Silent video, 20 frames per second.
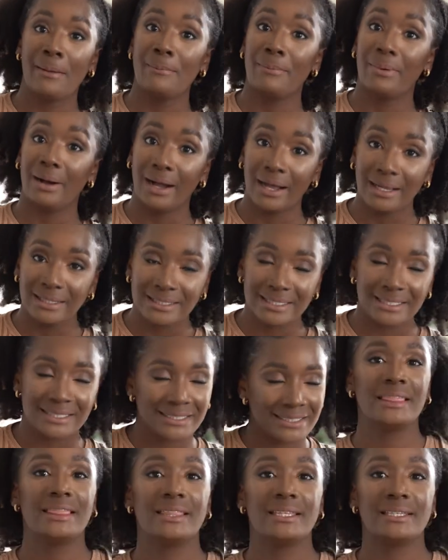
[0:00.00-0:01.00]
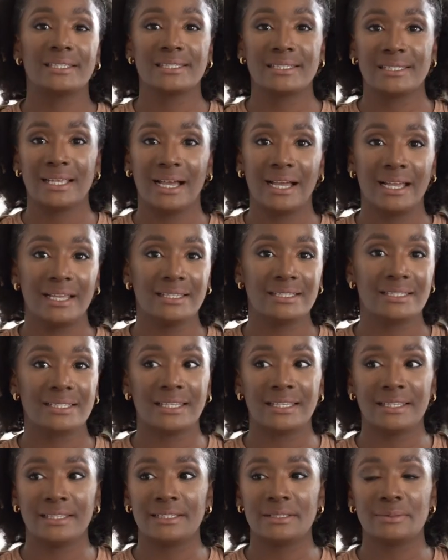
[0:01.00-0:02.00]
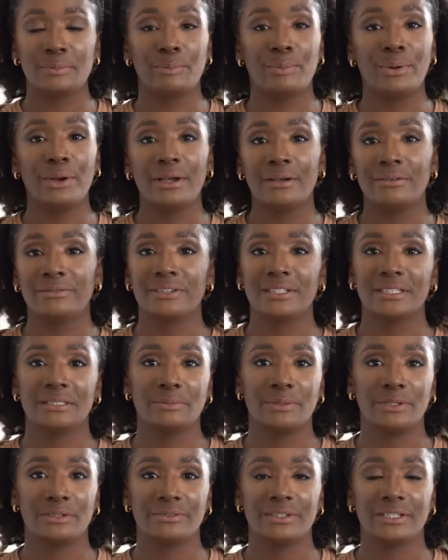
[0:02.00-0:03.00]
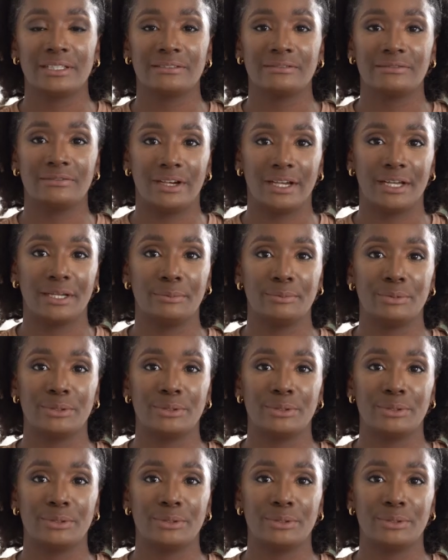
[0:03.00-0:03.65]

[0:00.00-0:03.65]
But the size is perfectly fine,